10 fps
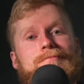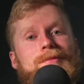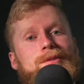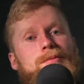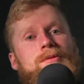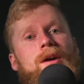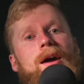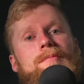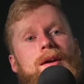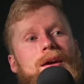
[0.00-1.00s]

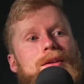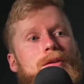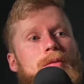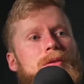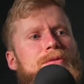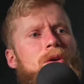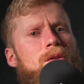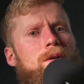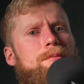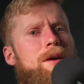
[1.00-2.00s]
subscribe
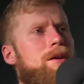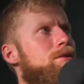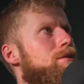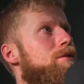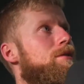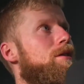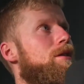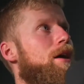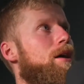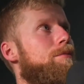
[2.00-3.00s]
follow our page,
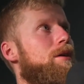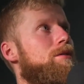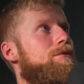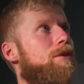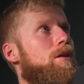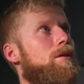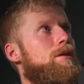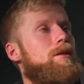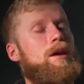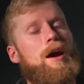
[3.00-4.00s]
like our page, and follow
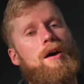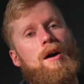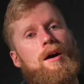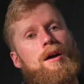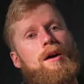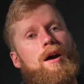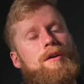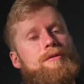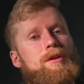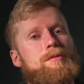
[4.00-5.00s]
it. On Facebook. This will
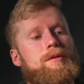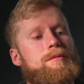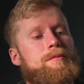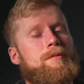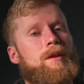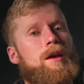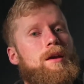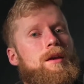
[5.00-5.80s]
be posted to Facebook, but